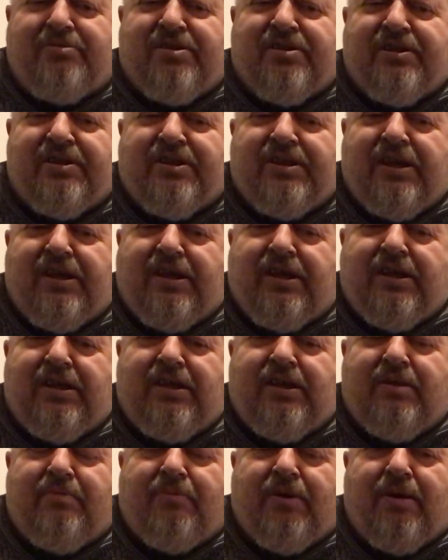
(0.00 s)
to the D,
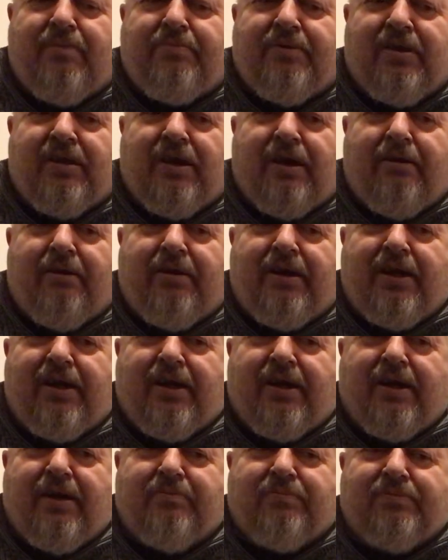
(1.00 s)
you might be
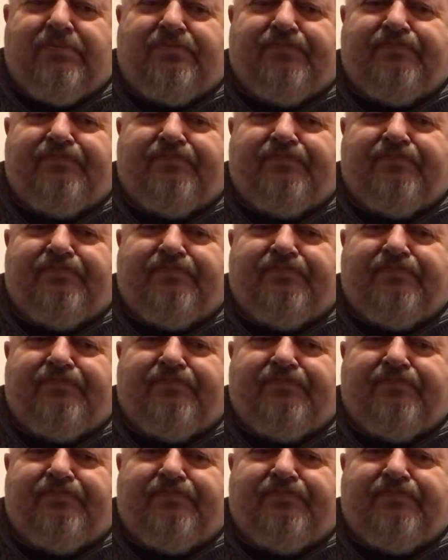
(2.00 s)
going...